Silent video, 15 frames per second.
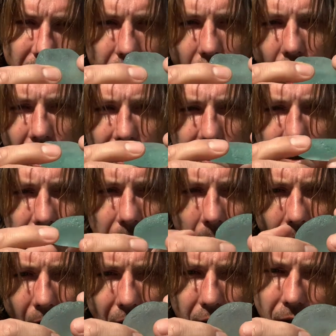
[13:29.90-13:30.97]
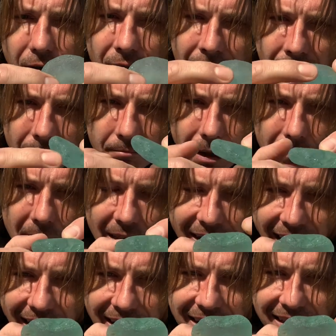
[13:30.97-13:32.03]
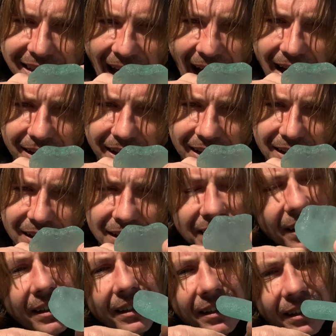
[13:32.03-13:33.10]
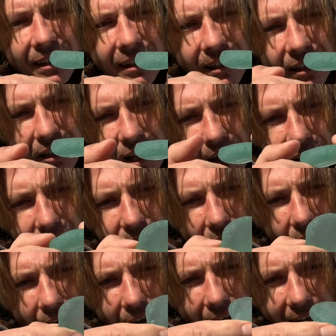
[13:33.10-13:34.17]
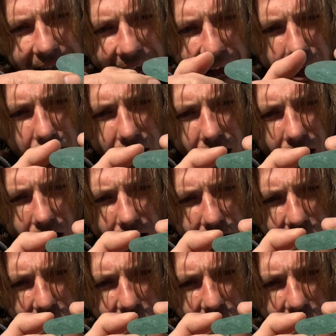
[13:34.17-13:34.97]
large bottle, maybe like a gallon. Kind of an alcohol